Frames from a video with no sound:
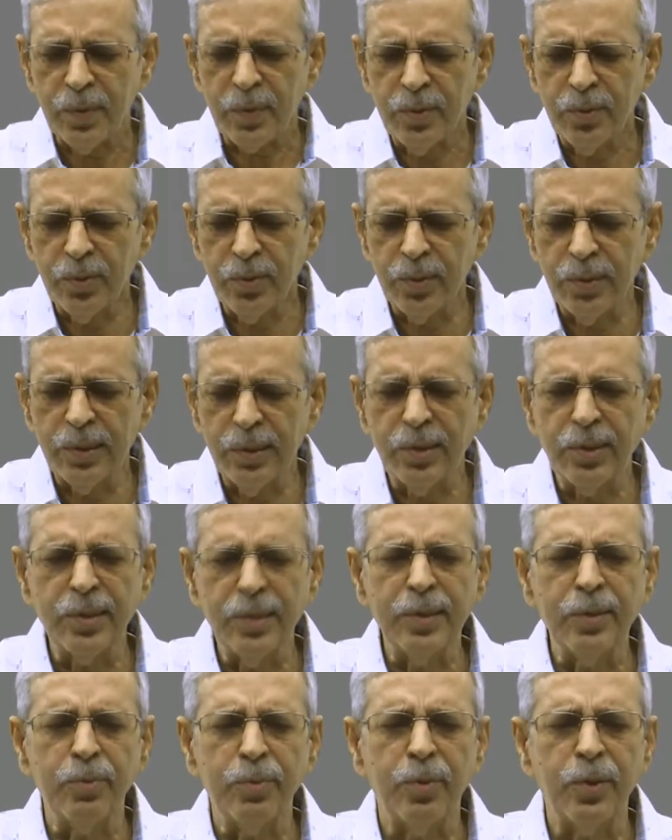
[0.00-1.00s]
So, this is
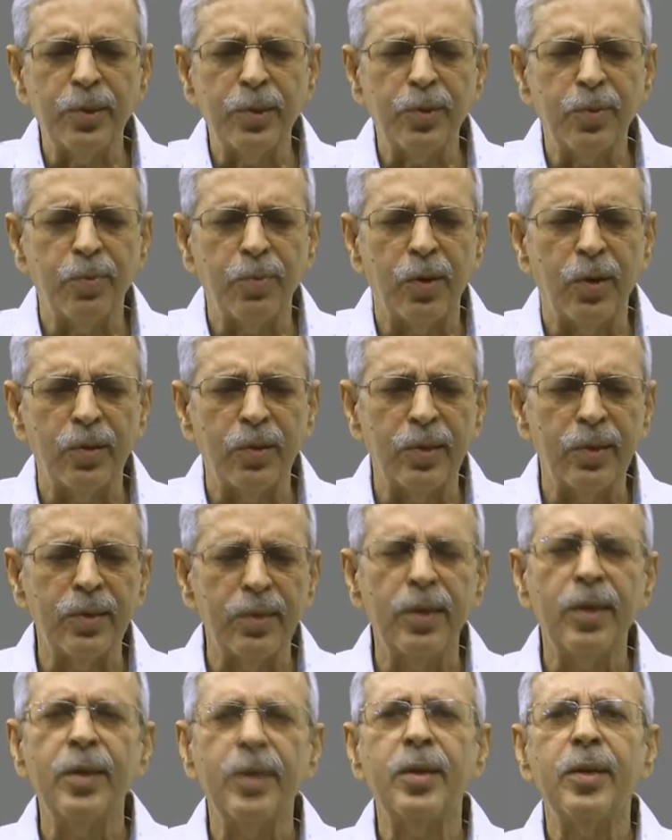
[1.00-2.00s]
the first model
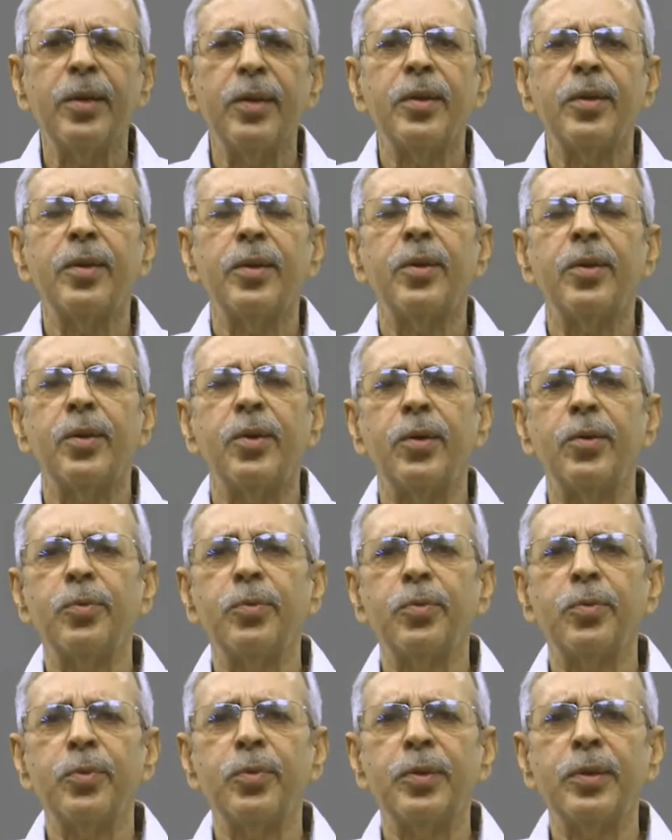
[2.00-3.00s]

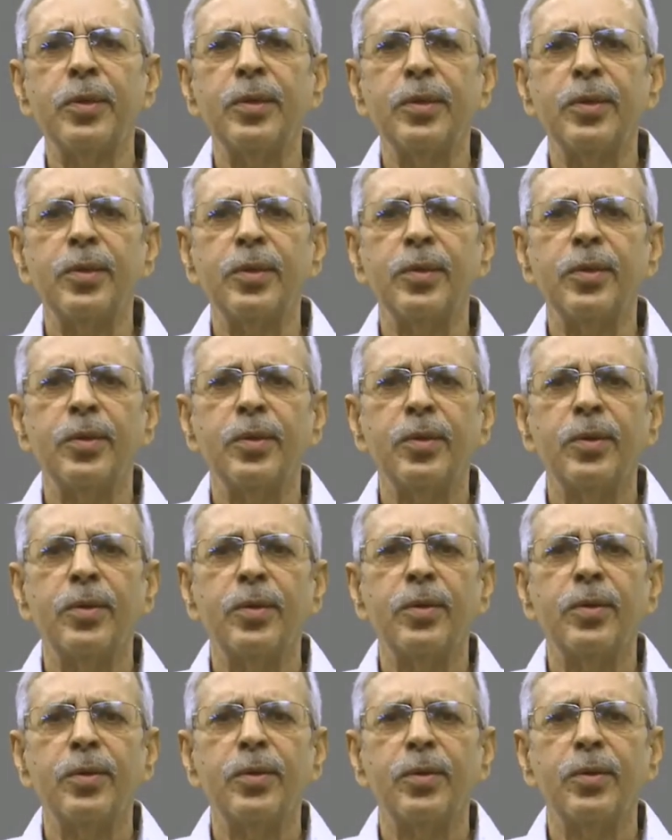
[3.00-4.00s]
of the
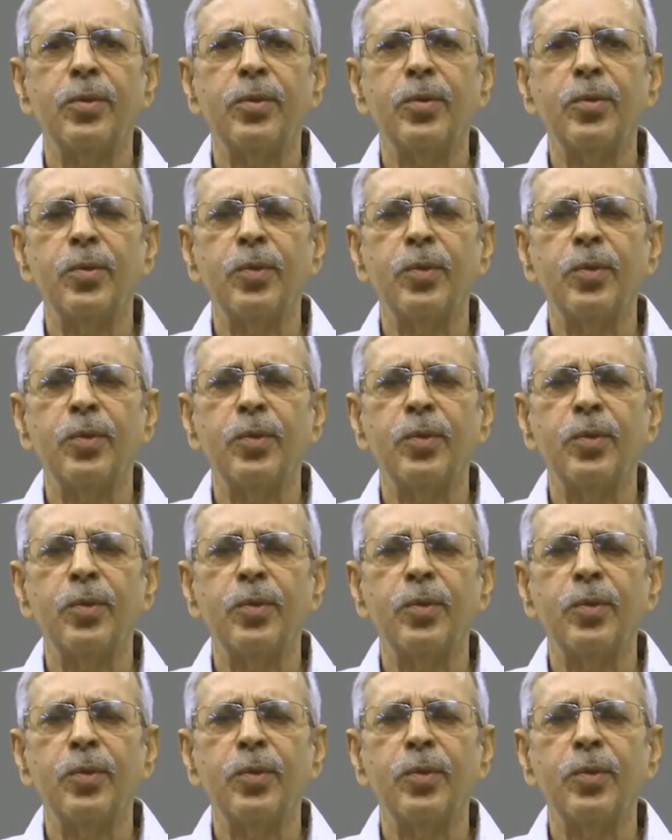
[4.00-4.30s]
new